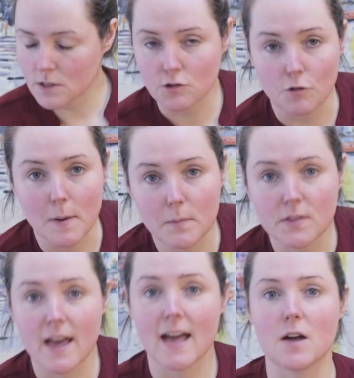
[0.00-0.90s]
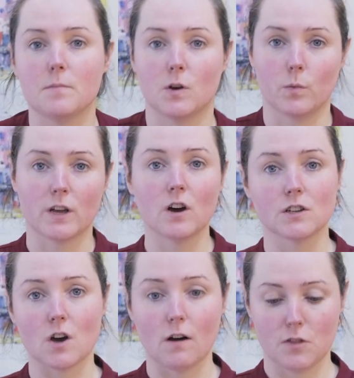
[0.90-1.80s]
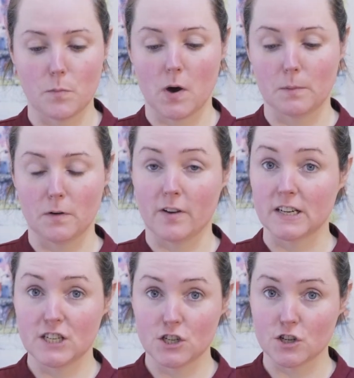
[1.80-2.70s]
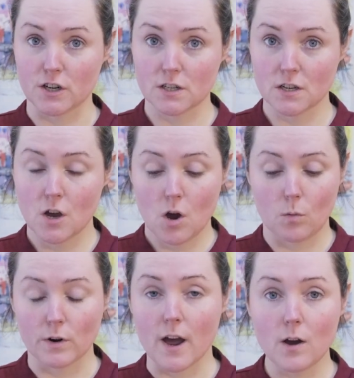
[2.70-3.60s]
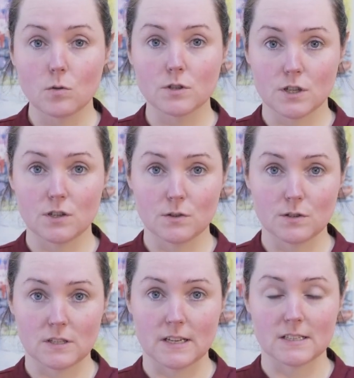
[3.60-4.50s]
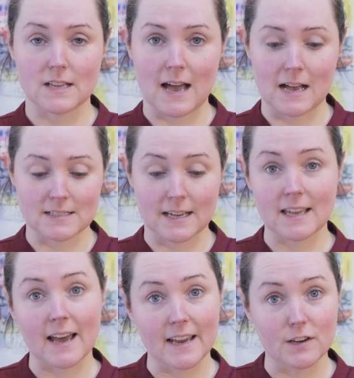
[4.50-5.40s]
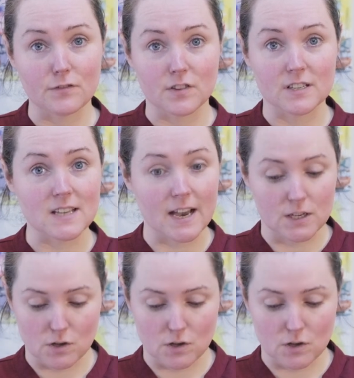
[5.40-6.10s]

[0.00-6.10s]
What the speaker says: So remember the hem that we cut off the bottom of our t-shirt. We're now going to use this as a guide for the size